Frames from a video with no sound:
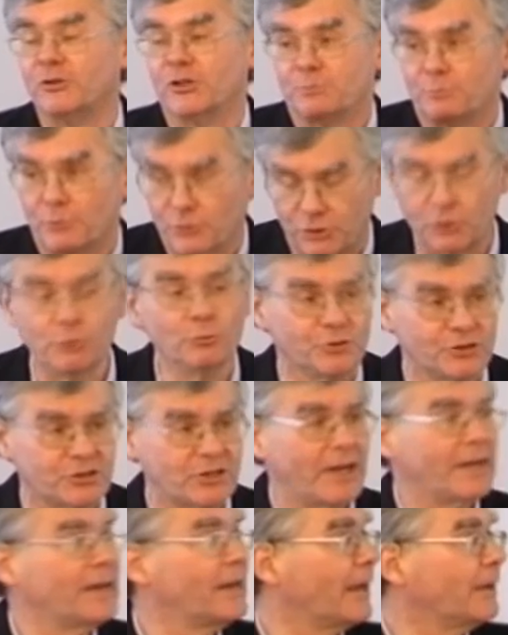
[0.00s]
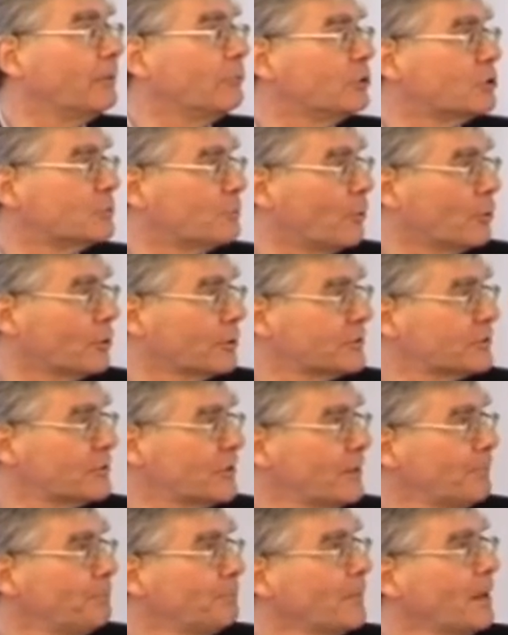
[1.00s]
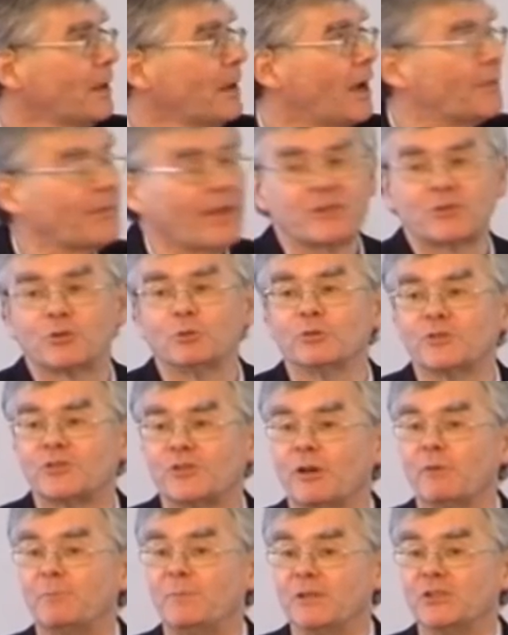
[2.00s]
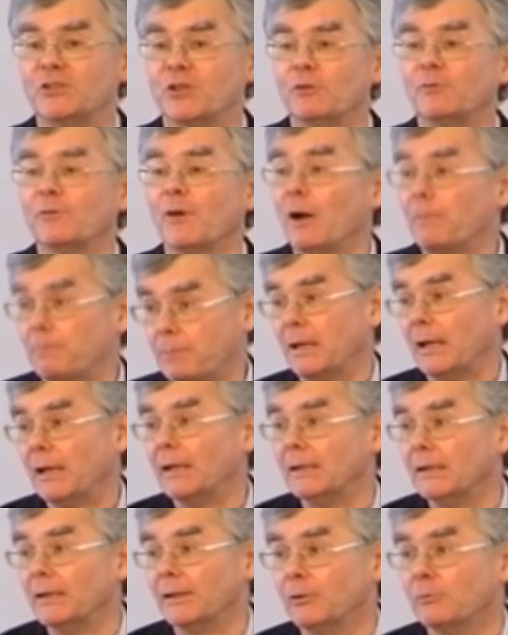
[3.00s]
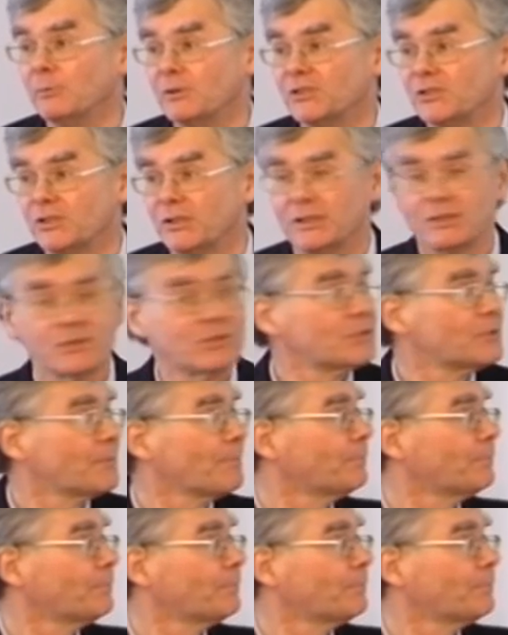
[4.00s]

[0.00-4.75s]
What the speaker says: produced a language policy, and that's also a piece of applied linguistics.